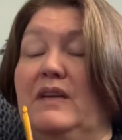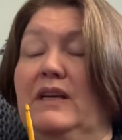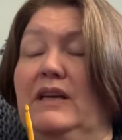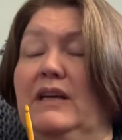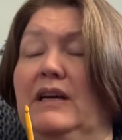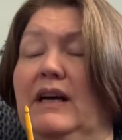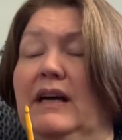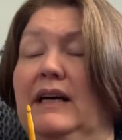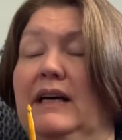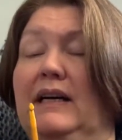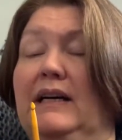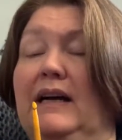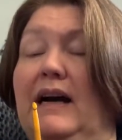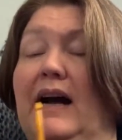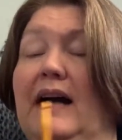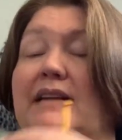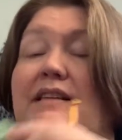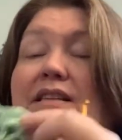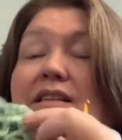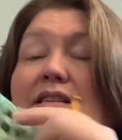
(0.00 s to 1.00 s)

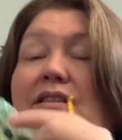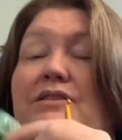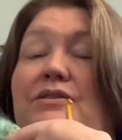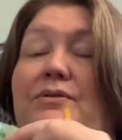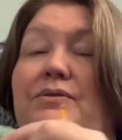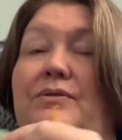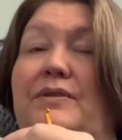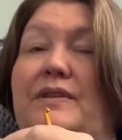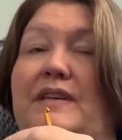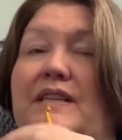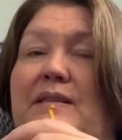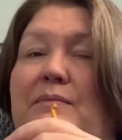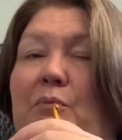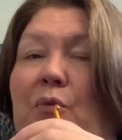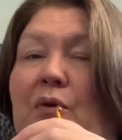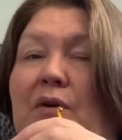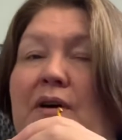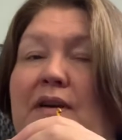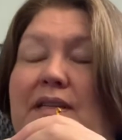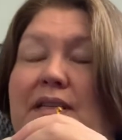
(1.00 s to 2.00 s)
I just do this
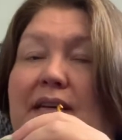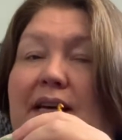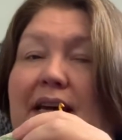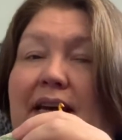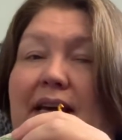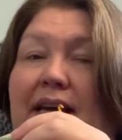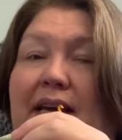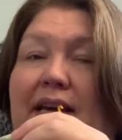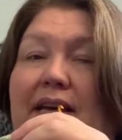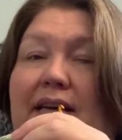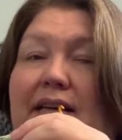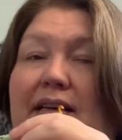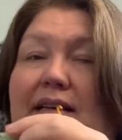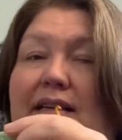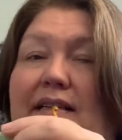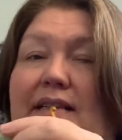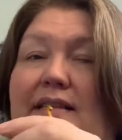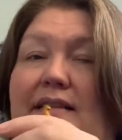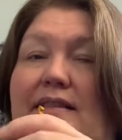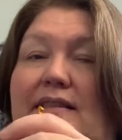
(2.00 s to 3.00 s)
more as a
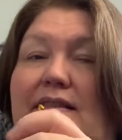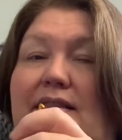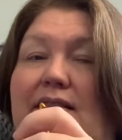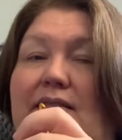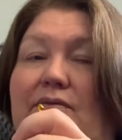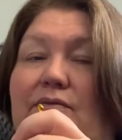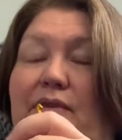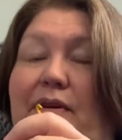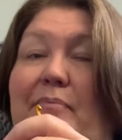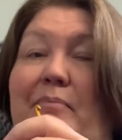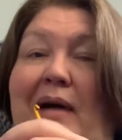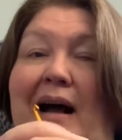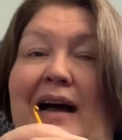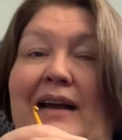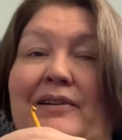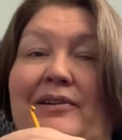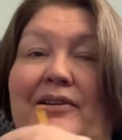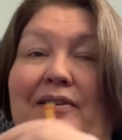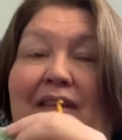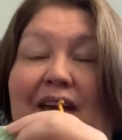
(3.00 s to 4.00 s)

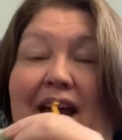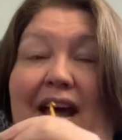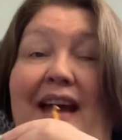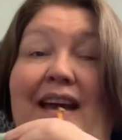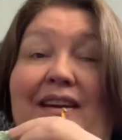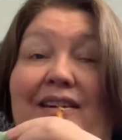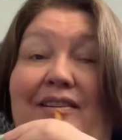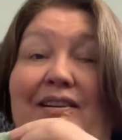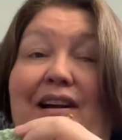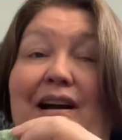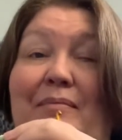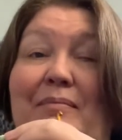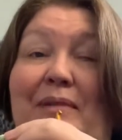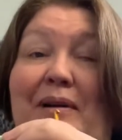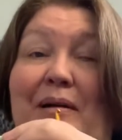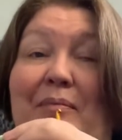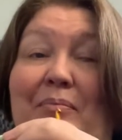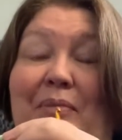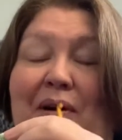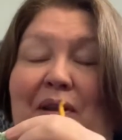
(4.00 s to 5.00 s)
reminder that, hey, you're coming
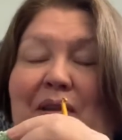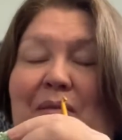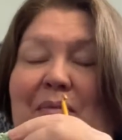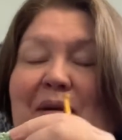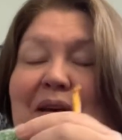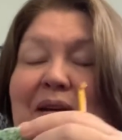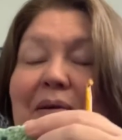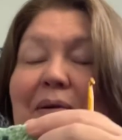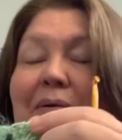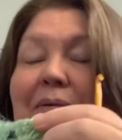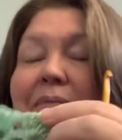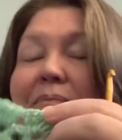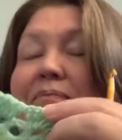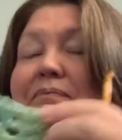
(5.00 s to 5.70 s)
up on the middle.